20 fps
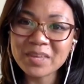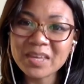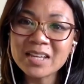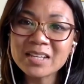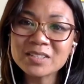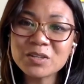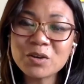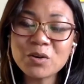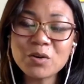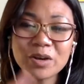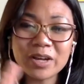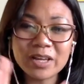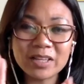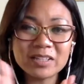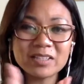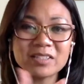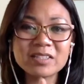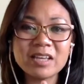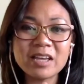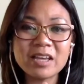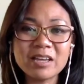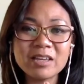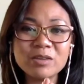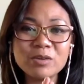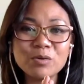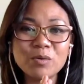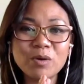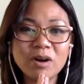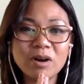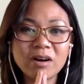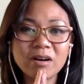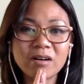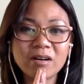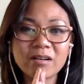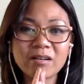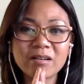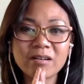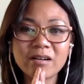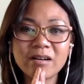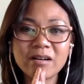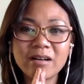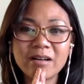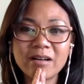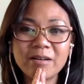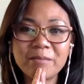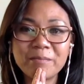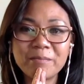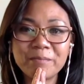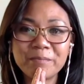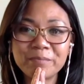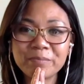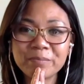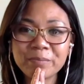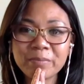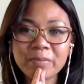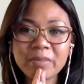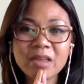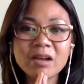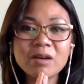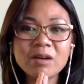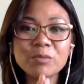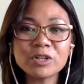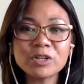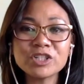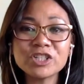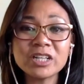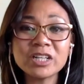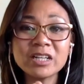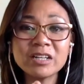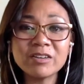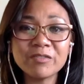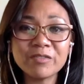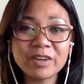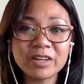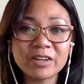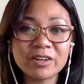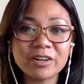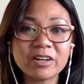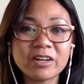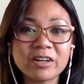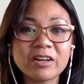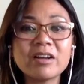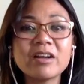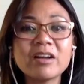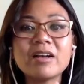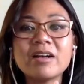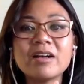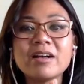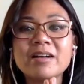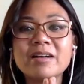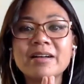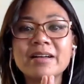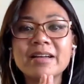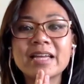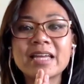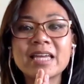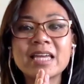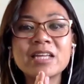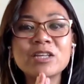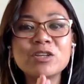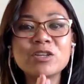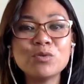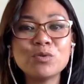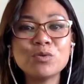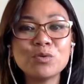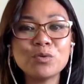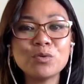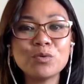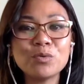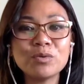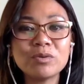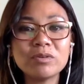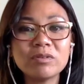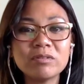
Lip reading: So, okay, let's say you are a merchant innovator. Can you